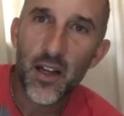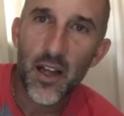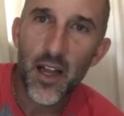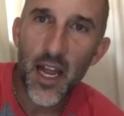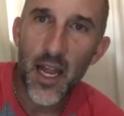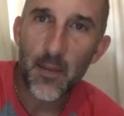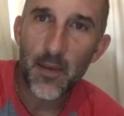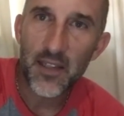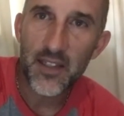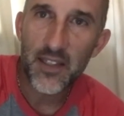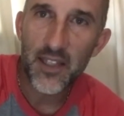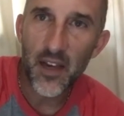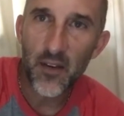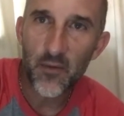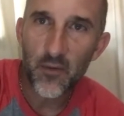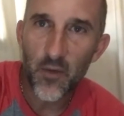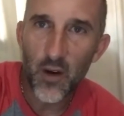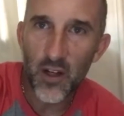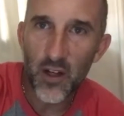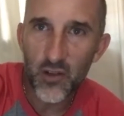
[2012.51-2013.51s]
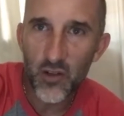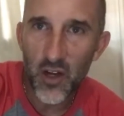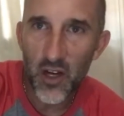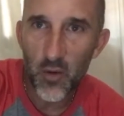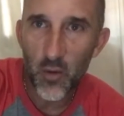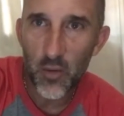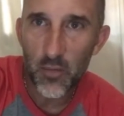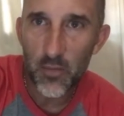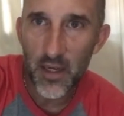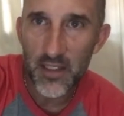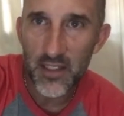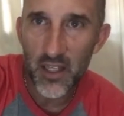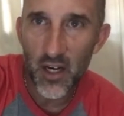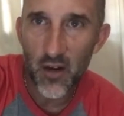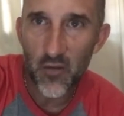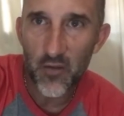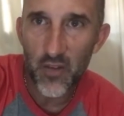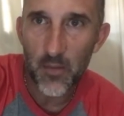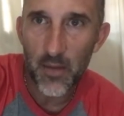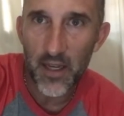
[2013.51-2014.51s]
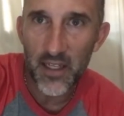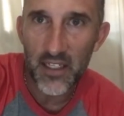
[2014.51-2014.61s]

Amy said, frustrated with myself that my